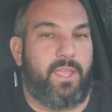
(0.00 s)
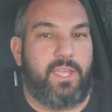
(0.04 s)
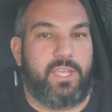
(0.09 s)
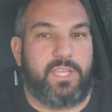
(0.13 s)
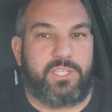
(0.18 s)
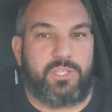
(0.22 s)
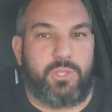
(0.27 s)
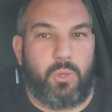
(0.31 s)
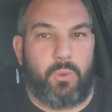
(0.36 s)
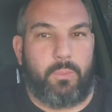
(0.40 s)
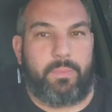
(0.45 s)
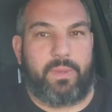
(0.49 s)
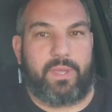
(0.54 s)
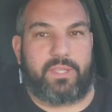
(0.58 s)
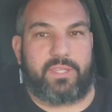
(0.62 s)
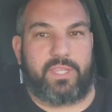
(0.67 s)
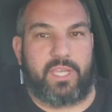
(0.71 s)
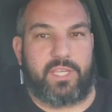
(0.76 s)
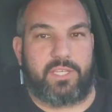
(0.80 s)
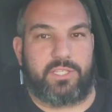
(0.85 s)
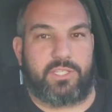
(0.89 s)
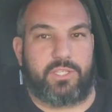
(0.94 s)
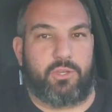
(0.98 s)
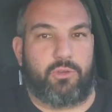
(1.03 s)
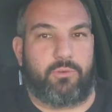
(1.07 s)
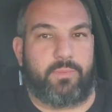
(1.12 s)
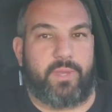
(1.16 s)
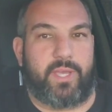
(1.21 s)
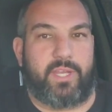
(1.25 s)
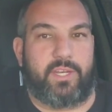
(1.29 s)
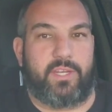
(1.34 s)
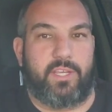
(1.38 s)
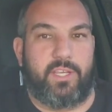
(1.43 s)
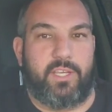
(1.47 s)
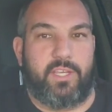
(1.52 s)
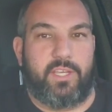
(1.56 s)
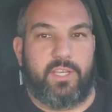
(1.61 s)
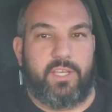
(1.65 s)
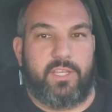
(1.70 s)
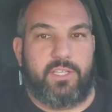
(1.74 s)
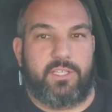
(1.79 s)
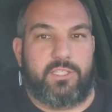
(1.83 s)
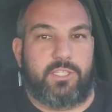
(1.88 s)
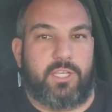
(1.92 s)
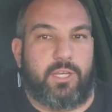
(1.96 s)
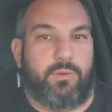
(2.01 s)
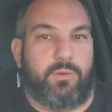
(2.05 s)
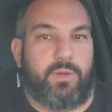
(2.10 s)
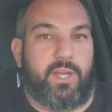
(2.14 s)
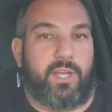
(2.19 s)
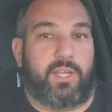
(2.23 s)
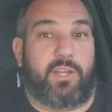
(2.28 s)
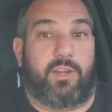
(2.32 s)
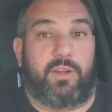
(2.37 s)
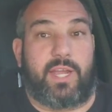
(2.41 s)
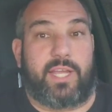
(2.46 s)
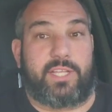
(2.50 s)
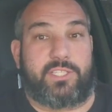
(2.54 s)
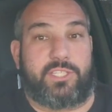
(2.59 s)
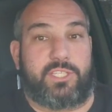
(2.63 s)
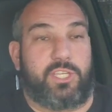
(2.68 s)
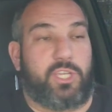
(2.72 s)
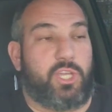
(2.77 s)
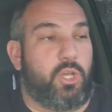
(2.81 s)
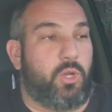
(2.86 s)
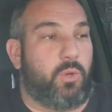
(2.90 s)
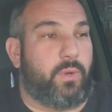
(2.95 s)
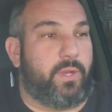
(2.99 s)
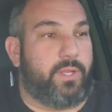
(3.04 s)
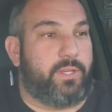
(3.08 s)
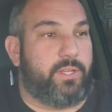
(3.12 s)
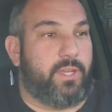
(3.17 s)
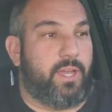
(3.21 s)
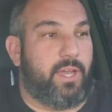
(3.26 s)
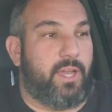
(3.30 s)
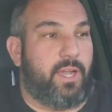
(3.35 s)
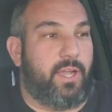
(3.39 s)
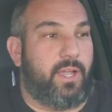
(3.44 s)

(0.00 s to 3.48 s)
He's doing big things too, man. So congrats to you, and